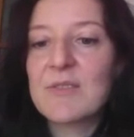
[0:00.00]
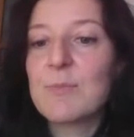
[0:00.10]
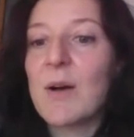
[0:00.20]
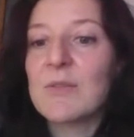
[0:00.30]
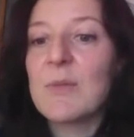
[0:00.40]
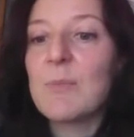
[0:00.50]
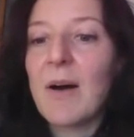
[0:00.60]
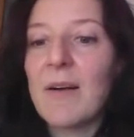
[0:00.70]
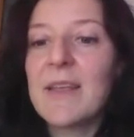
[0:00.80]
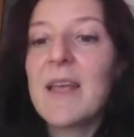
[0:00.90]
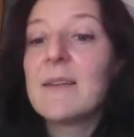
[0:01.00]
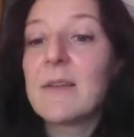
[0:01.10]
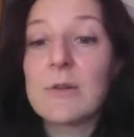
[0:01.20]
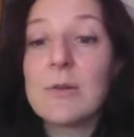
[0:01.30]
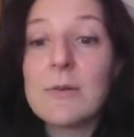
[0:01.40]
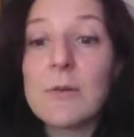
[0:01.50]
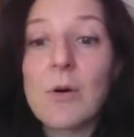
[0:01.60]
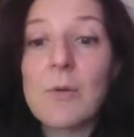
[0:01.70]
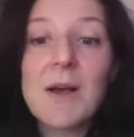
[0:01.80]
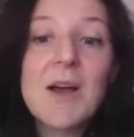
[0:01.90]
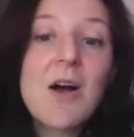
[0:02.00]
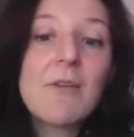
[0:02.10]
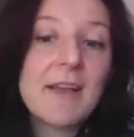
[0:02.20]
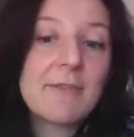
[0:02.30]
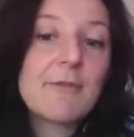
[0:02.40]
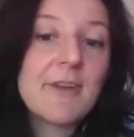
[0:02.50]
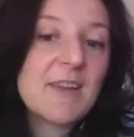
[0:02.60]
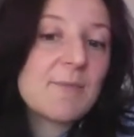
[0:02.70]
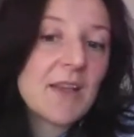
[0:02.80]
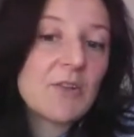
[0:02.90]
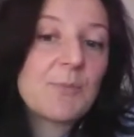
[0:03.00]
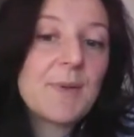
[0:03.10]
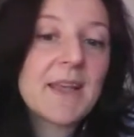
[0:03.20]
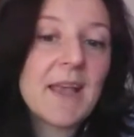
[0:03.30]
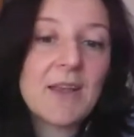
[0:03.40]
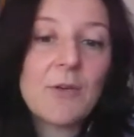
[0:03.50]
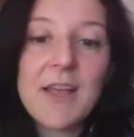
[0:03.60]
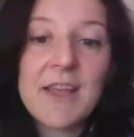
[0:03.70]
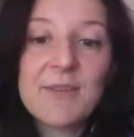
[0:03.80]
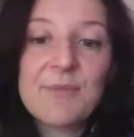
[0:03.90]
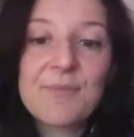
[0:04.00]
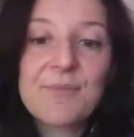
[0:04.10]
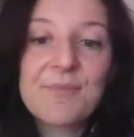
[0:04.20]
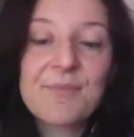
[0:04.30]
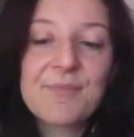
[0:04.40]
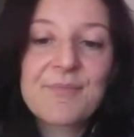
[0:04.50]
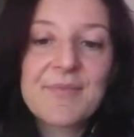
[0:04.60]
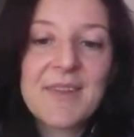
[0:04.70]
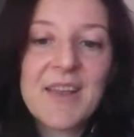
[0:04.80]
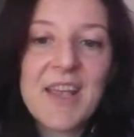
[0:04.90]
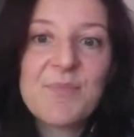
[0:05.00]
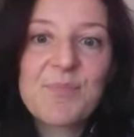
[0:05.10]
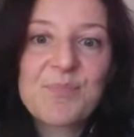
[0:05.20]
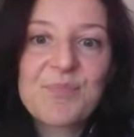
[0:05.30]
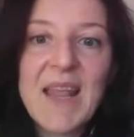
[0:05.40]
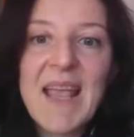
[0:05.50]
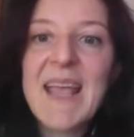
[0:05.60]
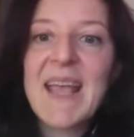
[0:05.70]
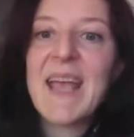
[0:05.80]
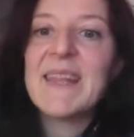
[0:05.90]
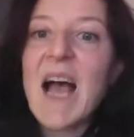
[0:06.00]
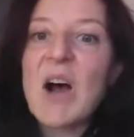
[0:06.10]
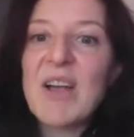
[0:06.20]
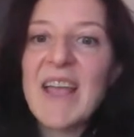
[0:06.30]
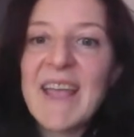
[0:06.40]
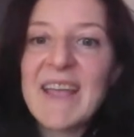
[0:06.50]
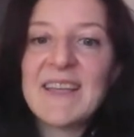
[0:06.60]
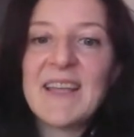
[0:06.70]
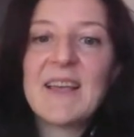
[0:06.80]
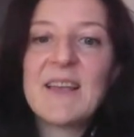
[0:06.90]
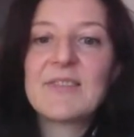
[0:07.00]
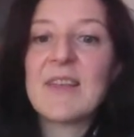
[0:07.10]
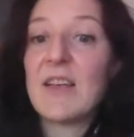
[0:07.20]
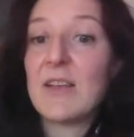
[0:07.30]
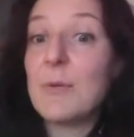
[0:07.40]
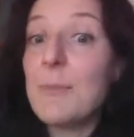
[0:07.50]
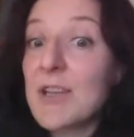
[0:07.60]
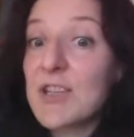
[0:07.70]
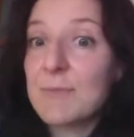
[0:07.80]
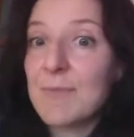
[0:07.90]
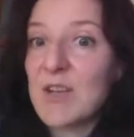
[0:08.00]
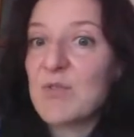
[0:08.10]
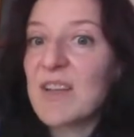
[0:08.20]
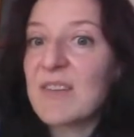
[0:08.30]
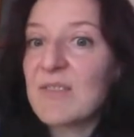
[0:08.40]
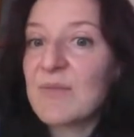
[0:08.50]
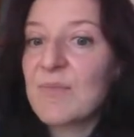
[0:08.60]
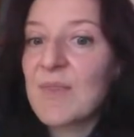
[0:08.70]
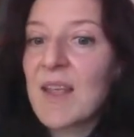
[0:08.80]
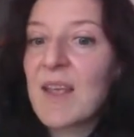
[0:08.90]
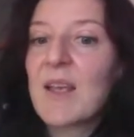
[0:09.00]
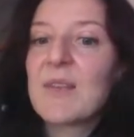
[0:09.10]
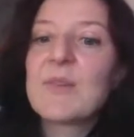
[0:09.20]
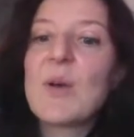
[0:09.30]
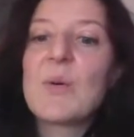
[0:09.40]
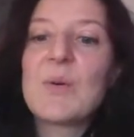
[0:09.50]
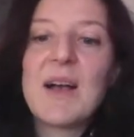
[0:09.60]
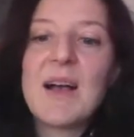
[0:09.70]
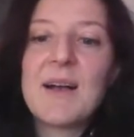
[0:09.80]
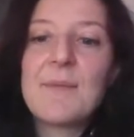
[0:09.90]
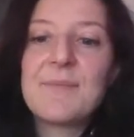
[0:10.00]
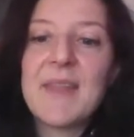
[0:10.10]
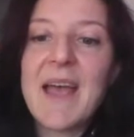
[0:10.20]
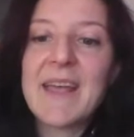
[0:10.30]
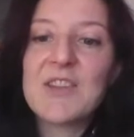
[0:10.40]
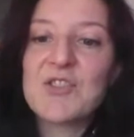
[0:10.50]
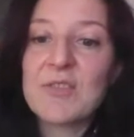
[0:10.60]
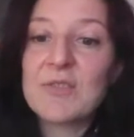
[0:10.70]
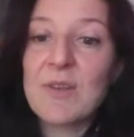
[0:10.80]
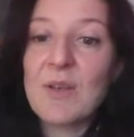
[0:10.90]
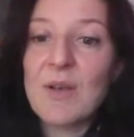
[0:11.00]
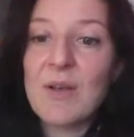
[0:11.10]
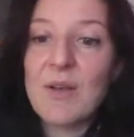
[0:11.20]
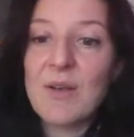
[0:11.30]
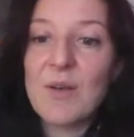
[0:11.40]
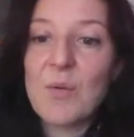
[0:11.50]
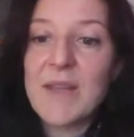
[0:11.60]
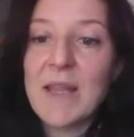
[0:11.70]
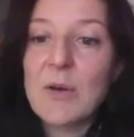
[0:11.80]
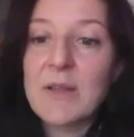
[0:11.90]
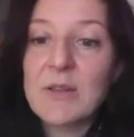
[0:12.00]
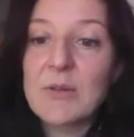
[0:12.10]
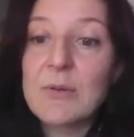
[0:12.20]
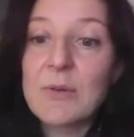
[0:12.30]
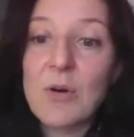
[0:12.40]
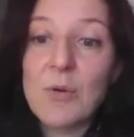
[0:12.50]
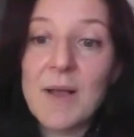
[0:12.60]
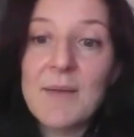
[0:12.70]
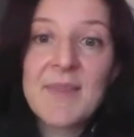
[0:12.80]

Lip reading: bounded by the 2 norm of f of a minus pk of a. Okay? And now A is a Hermitian matrix. So I can just, when I look at the 2 norm,